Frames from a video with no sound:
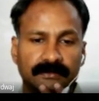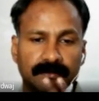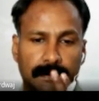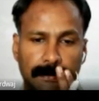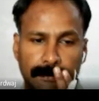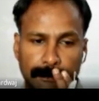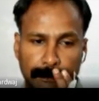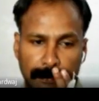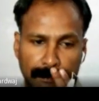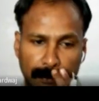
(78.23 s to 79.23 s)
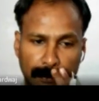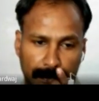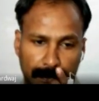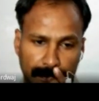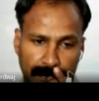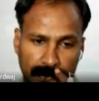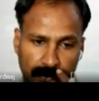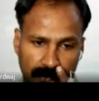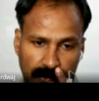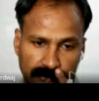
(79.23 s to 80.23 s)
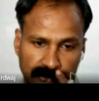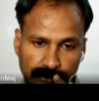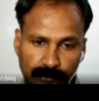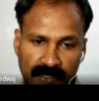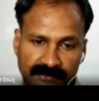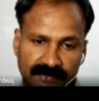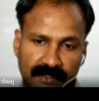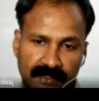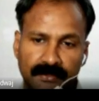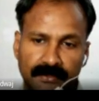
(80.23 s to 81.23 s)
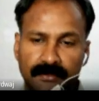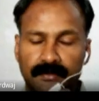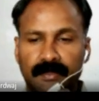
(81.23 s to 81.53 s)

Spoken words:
This unique property of diode allows it to act like a